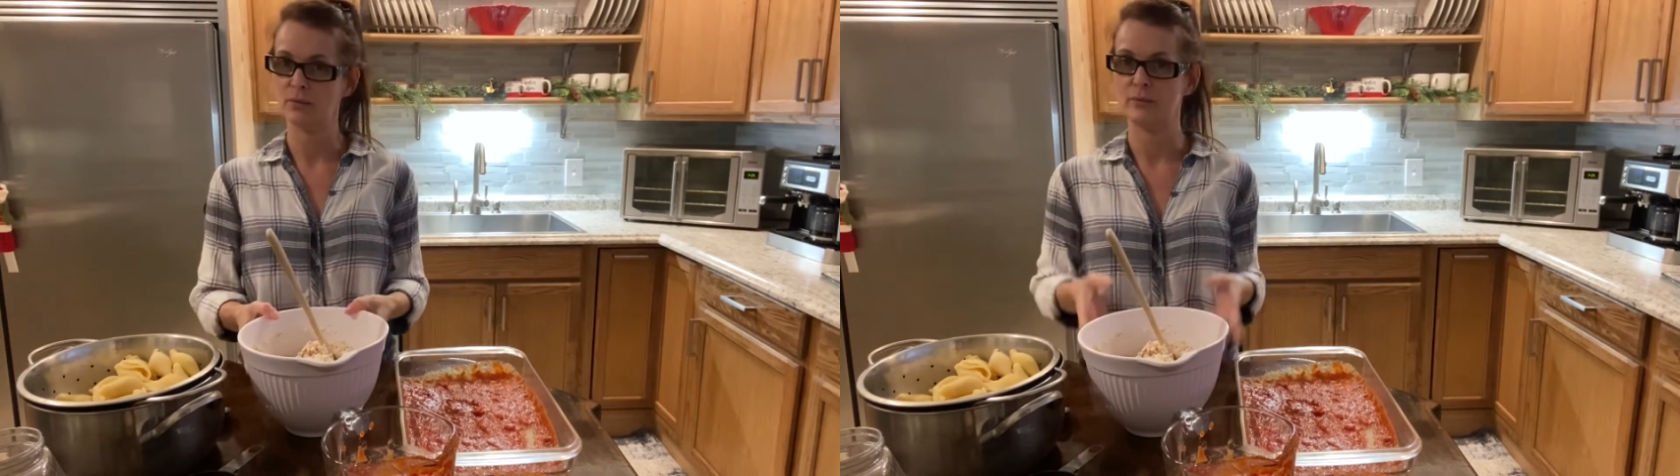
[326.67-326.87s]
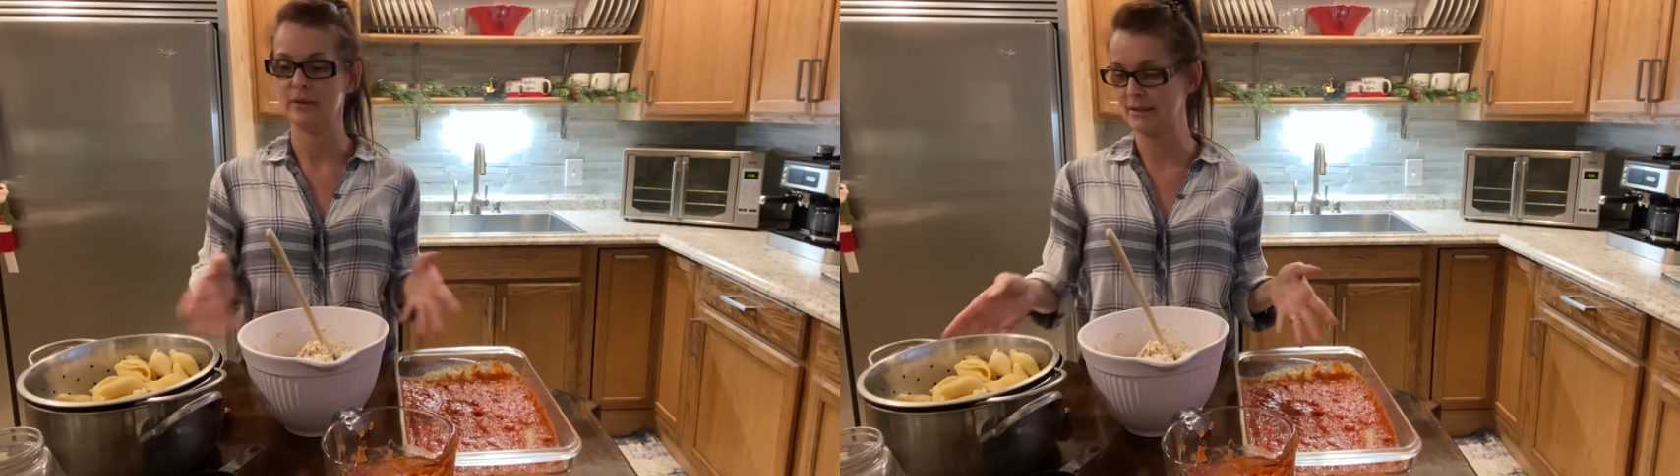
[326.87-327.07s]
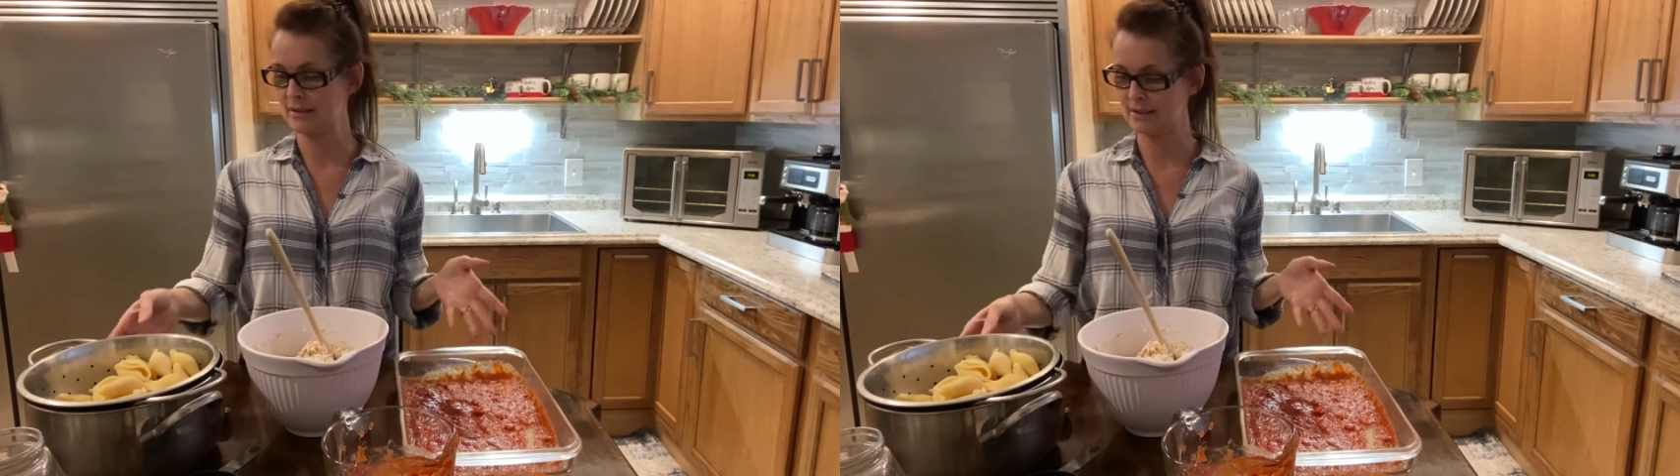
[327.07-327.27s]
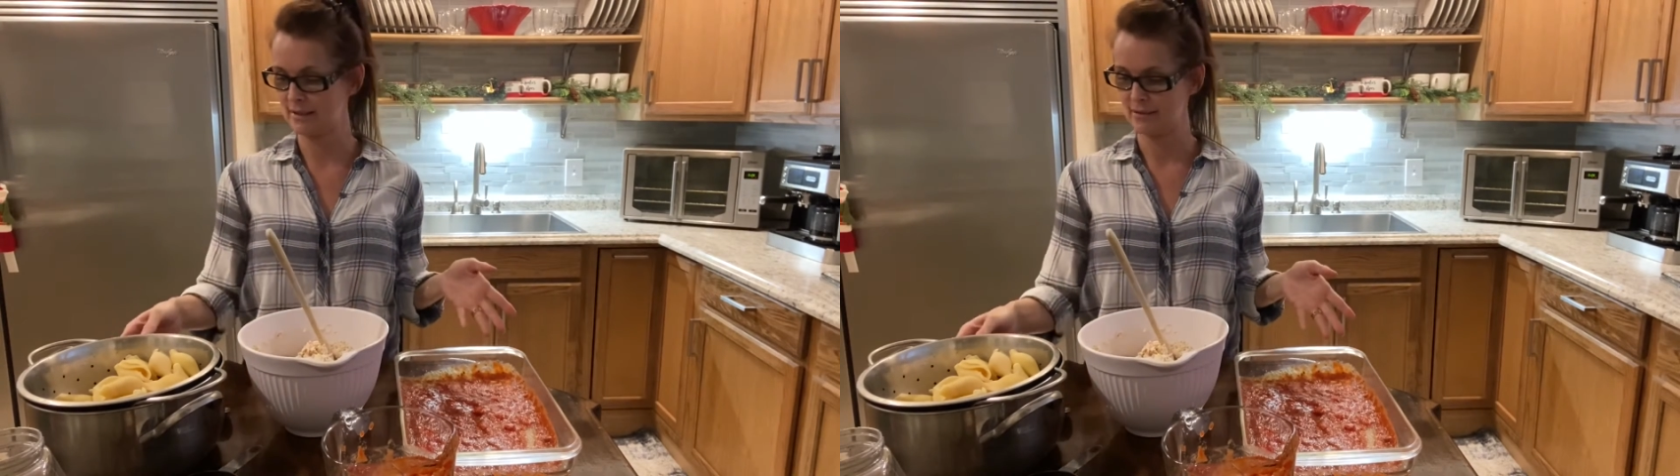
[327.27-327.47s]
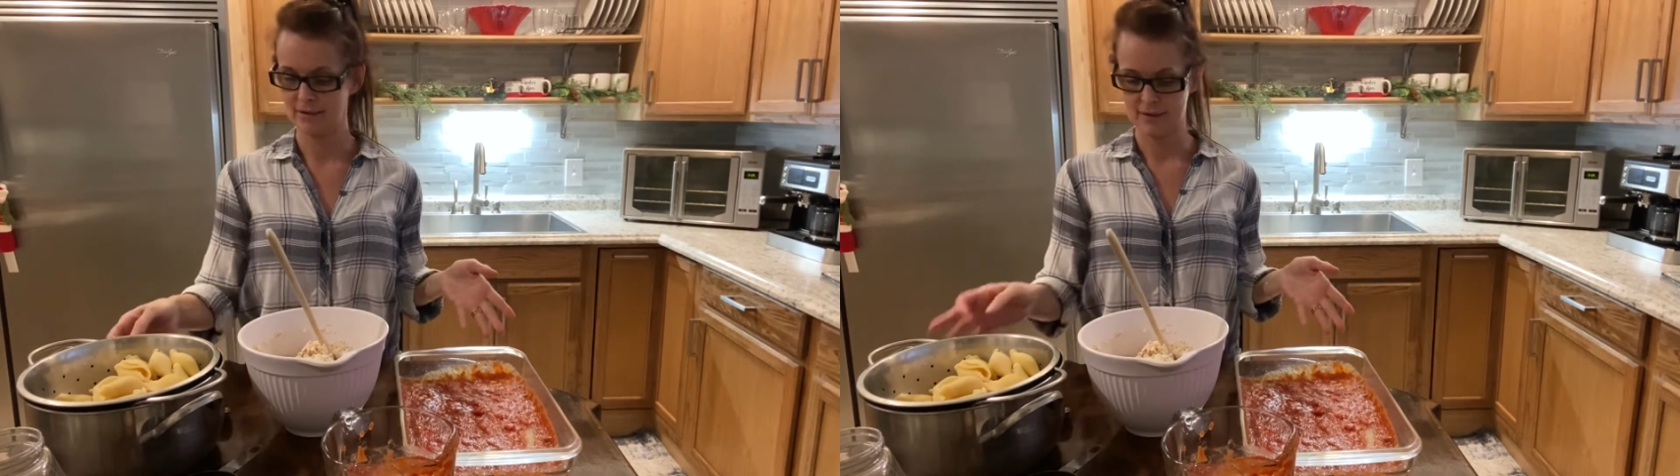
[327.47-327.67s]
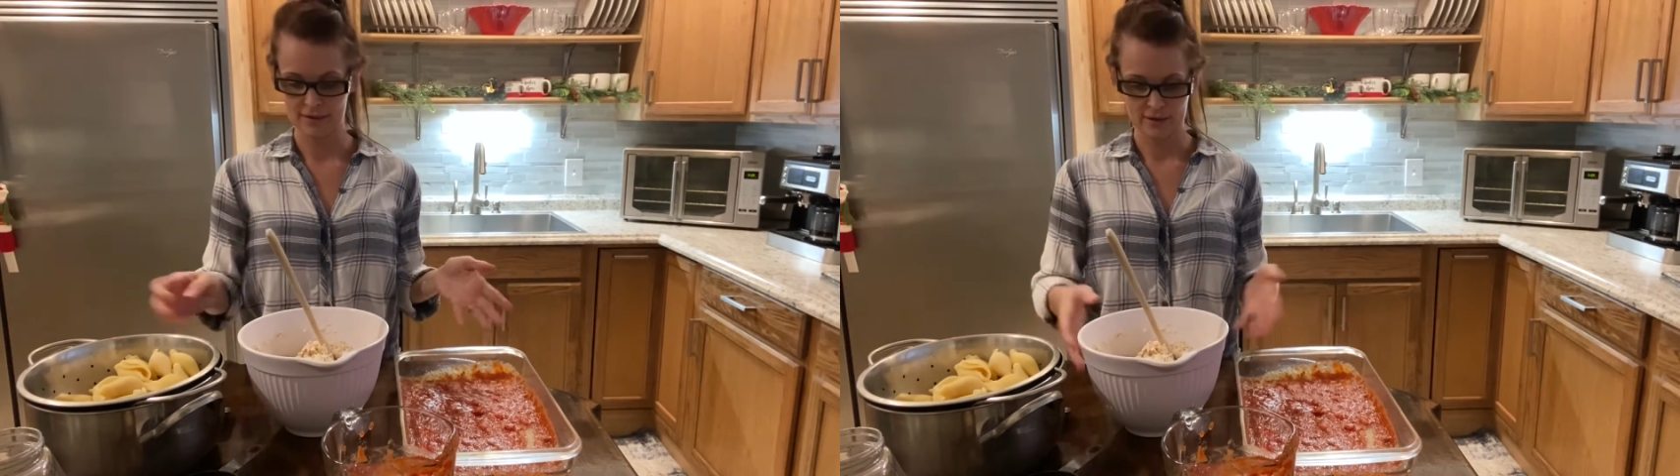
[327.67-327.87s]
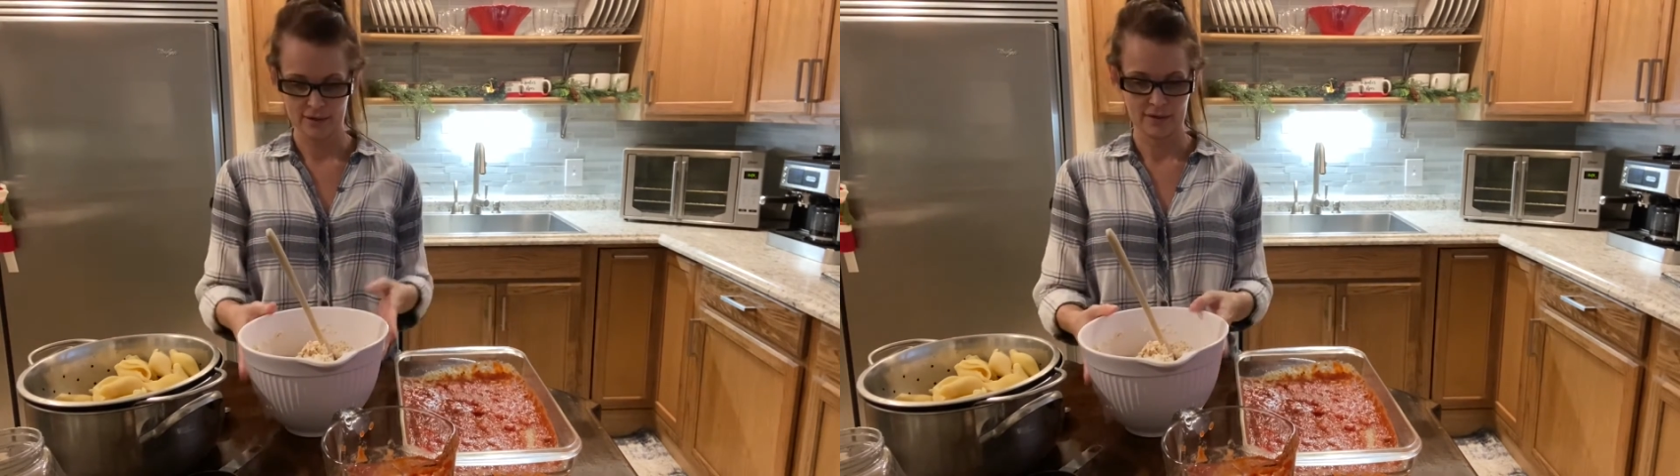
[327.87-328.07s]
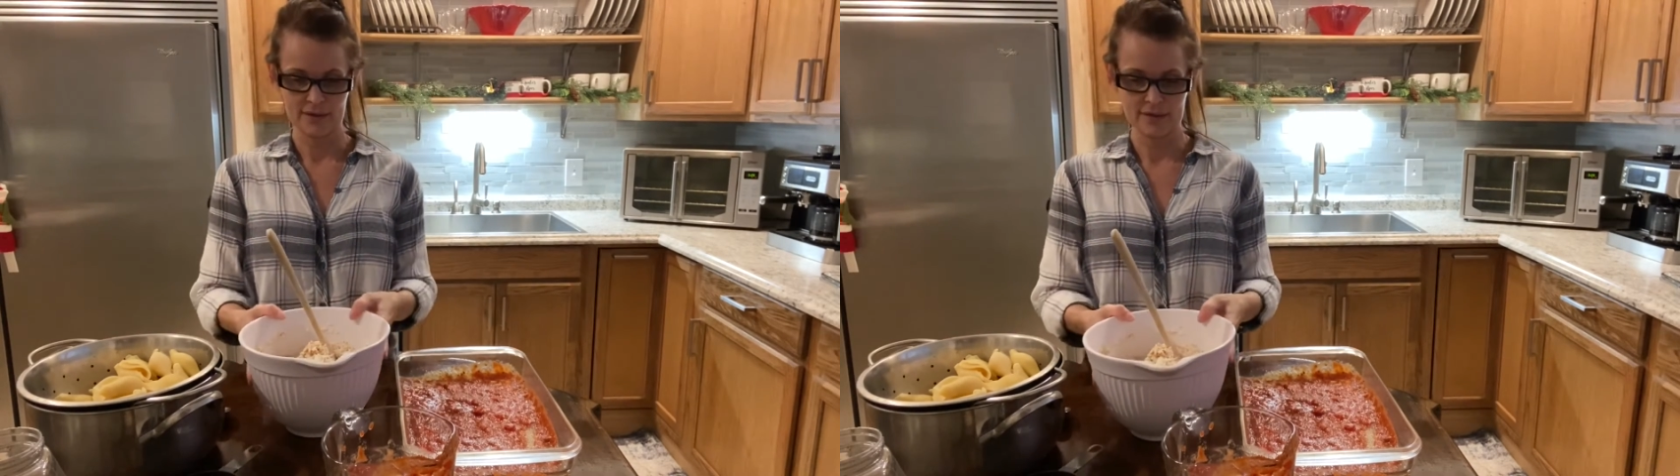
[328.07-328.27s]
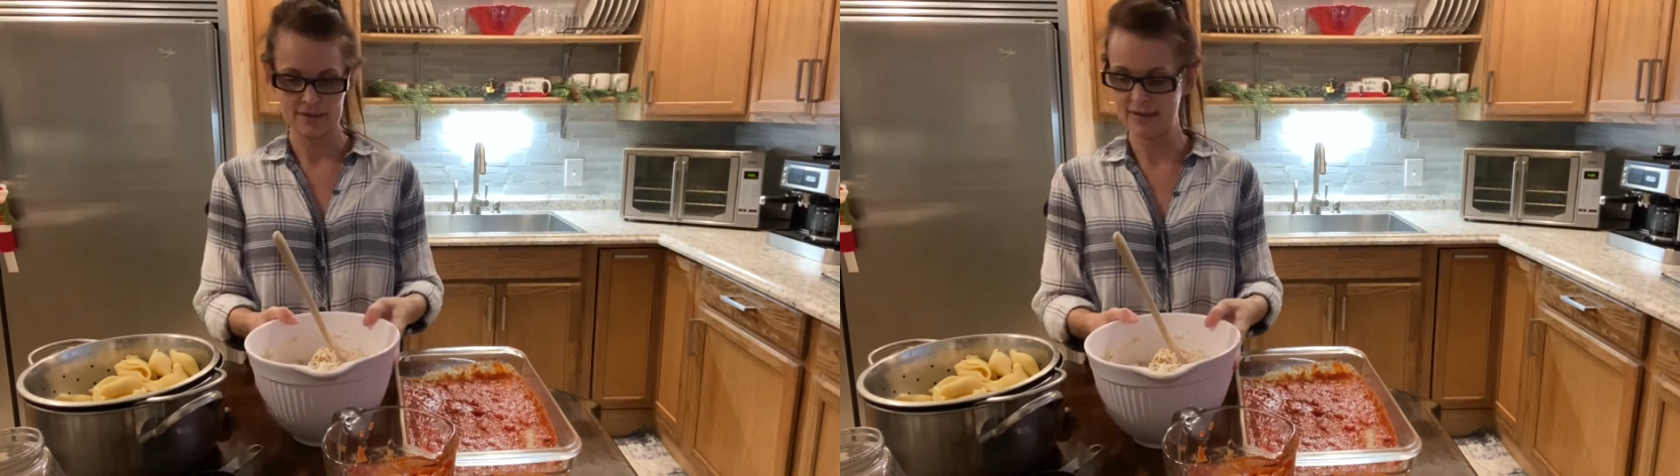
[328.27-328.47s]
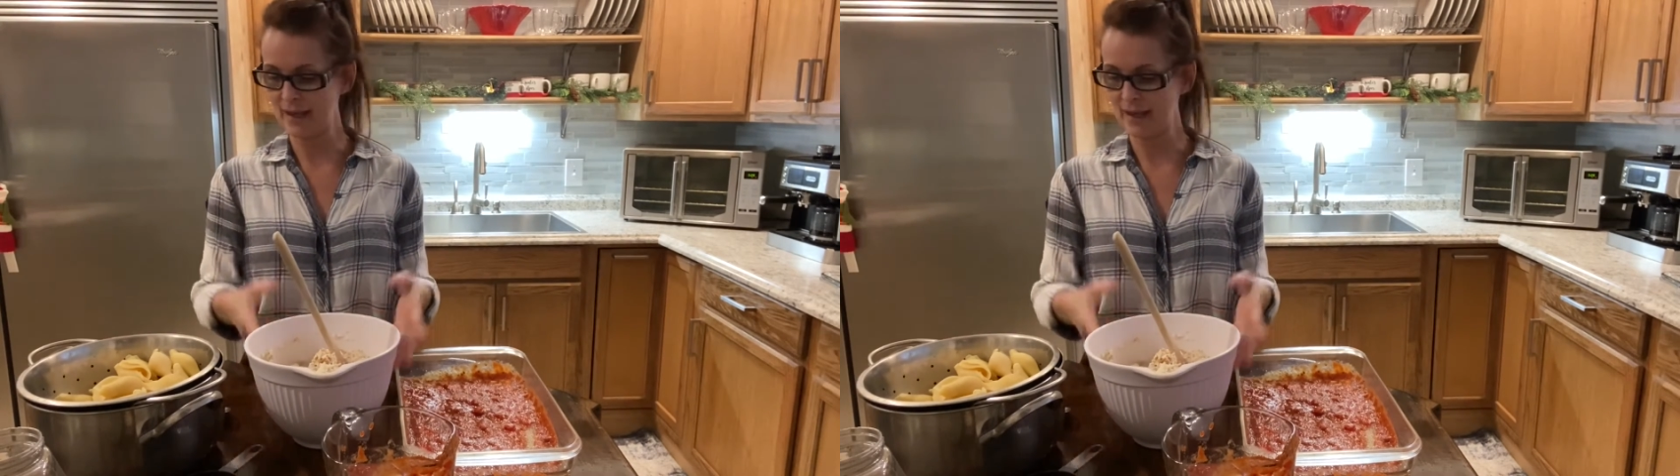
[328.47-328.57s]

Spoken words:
let's see